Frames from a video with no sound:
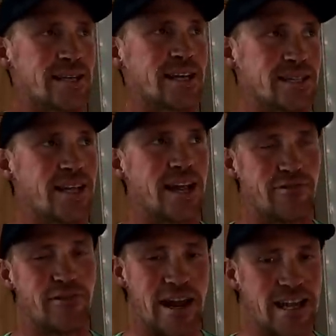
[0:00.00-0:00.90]
takes a
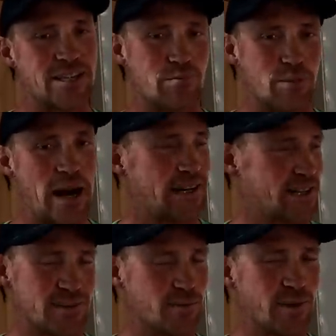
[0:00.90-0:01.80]
lot of finesse and
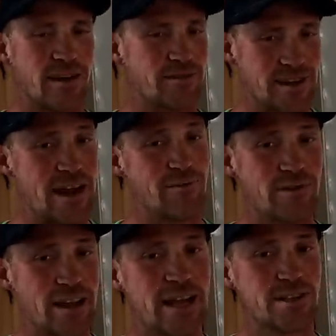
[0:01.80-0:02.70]
practice, and we don't have
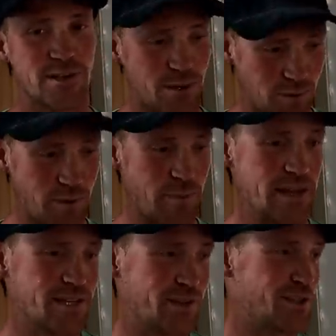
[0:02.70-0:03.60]
time for that. So we're
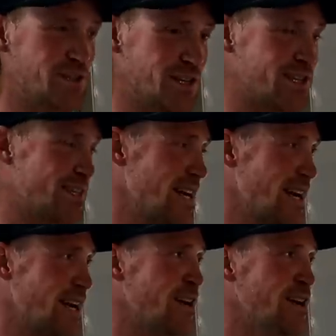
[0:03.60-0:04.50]
basically just
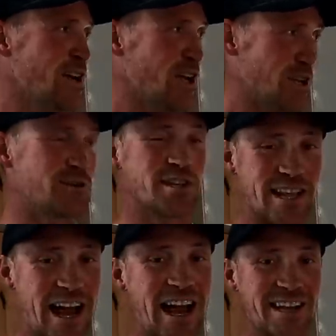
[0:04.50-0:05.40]
uh,
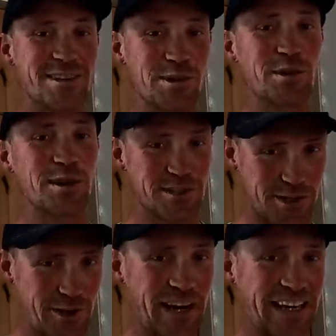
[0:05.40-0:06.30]
using the high end
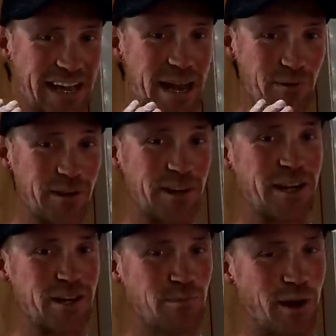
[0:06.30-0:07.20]
tools to try and get a
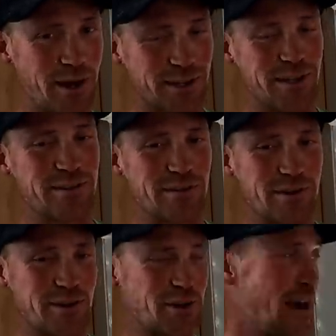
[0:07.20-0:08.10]
really nice product on the
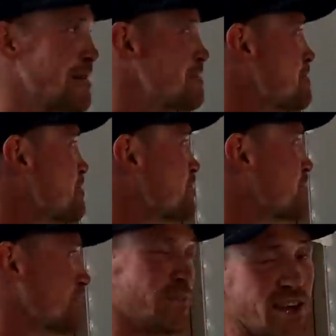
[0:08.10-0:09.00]
first try.
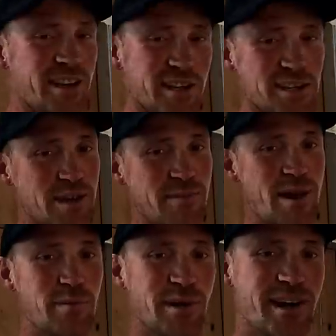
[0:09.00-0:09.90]
I think it's
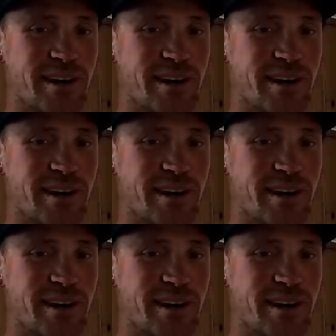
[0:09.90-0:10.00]
coming out pretty